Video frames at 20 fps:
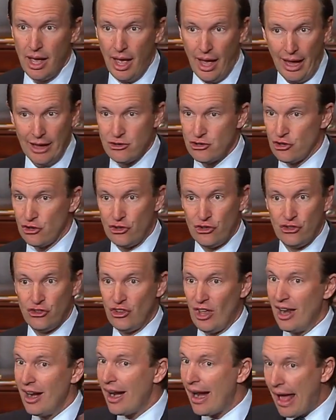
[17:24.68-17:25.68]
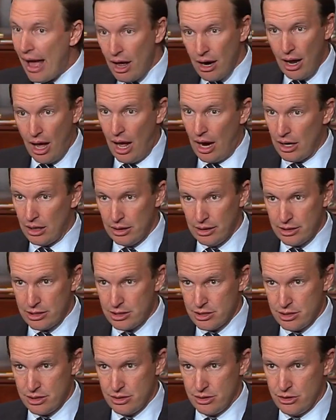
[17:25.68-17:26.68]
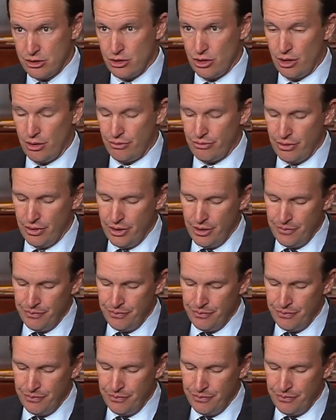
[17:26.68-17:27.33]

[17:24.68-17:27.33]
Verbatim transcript: and just sent it out on a list serve